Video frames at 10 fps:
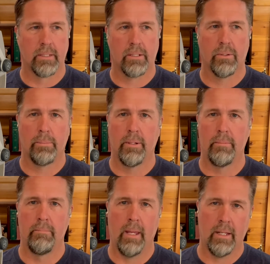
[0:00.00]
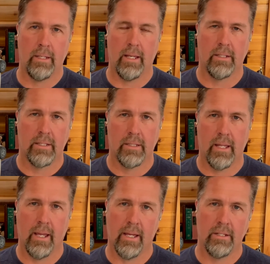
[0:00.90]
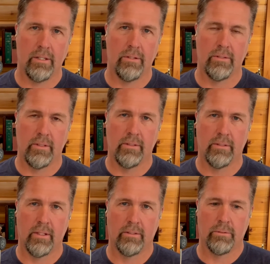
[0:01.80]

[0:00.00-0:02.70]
corporate mandate that they had to use these things.